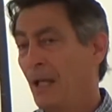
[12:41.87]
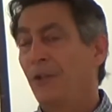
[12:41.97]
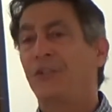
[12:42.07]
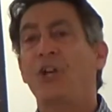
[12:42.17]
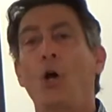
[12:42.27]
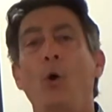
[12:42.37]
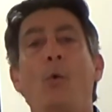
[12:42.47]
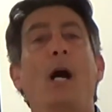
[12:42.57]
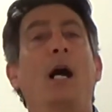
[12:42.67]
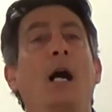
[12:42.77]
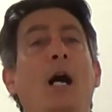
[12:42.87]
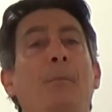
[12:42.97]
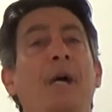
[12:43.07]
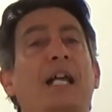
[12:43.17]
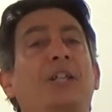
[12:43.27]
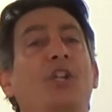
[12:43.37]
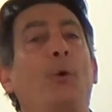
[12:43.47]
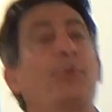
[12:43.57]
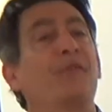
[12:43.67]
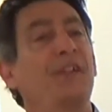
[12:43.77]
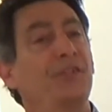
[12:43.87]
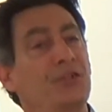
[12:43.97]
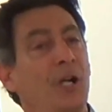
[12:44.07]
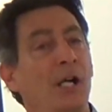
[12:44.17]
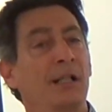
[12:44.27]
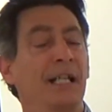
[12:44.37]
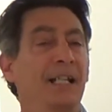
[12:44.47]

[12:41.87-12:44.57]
So, Professor Zhang,